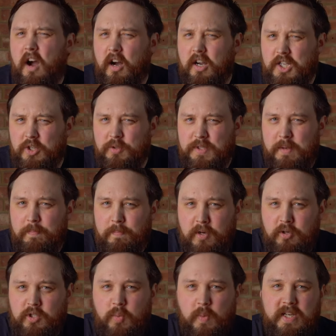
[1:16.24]
I use it
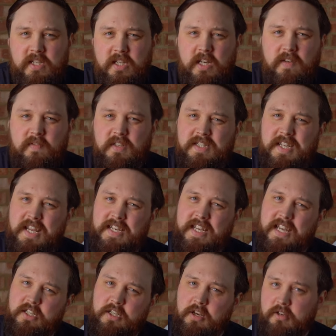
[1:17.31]
most when divers tend to
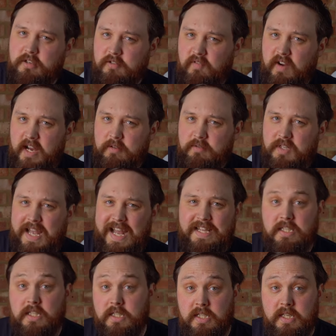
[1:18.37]
get turned around
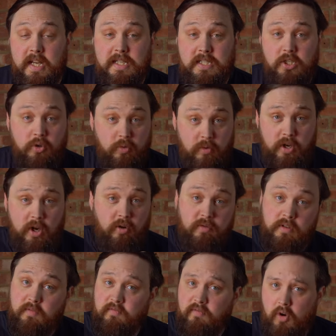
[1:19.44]
and suggest to go
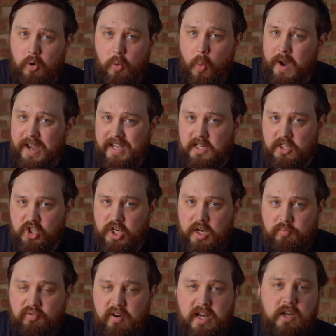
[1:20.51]
the wrong way in a
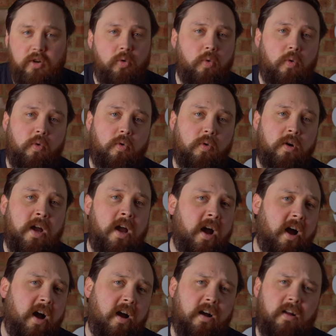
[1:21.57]
shipwreck, or
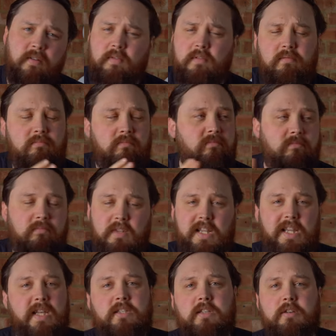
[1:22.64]

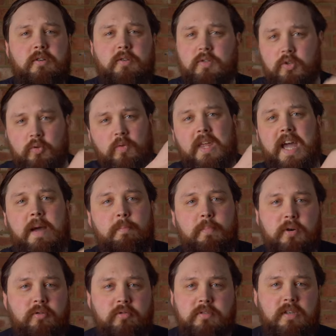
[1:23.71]
let's go to that
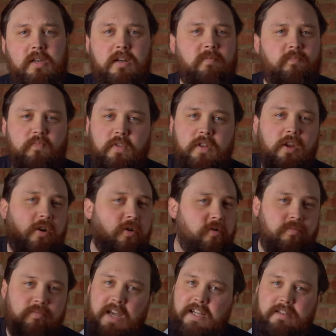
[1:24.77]
boat.
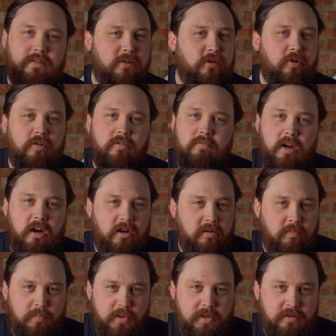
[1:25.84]
No, that's not
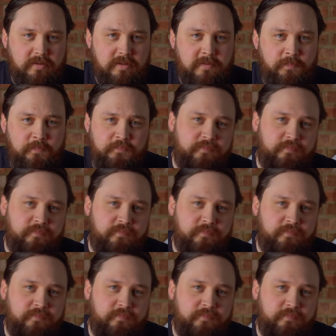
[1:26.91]
our boat.